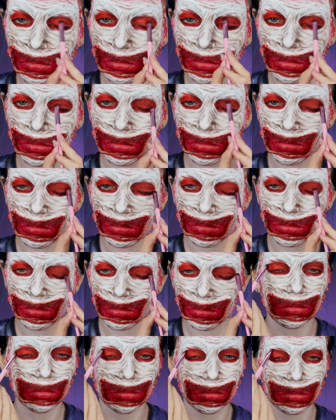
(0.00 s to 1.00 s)
everything
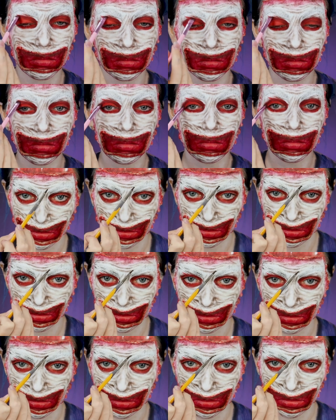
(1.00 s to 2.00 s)
underneath the mask, which is
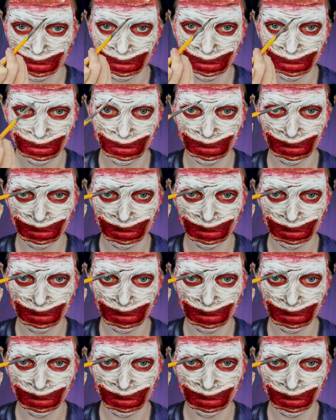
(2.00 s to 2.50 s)
like the muscles and